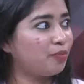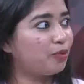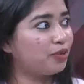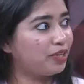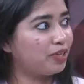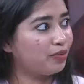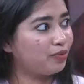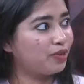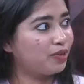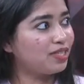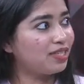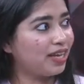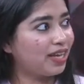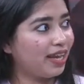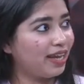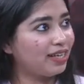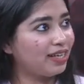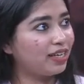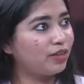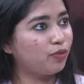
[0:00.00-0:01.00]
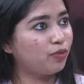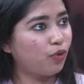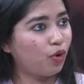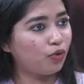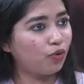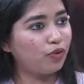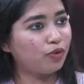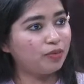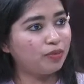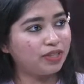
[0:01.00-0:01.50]
Putin was saying, that war
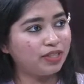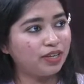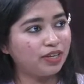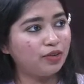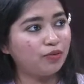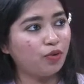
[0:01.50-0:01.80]
will be there.